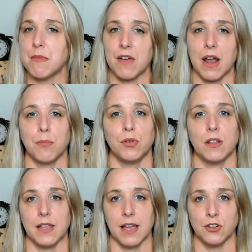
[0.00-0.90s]
I've got to put
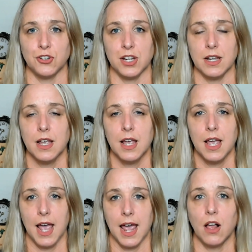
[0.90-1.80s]
in the energy
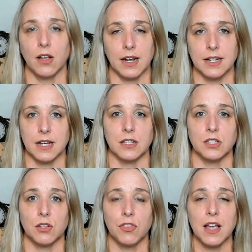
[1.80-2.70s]
and I'll get it done.
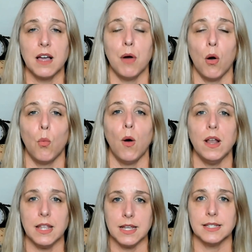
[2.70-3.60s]
So think about,
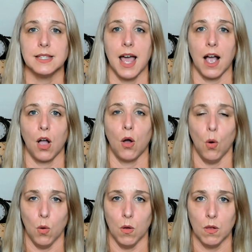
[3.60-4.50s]
what is that
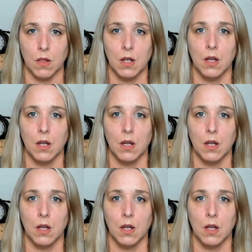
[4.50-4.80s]
goal?